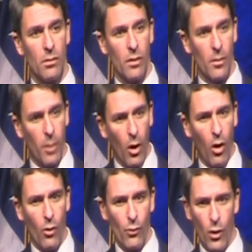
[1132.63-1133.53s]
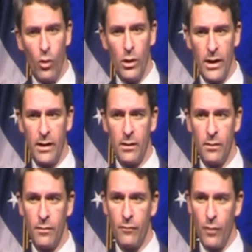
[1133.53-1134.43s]
the ball rolling
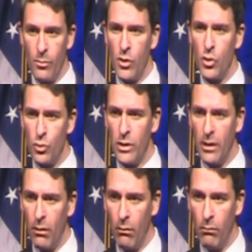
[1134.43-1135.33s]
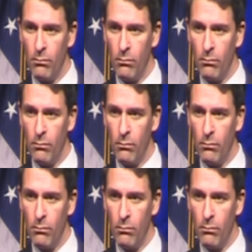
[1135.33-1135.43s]
from the New Deal.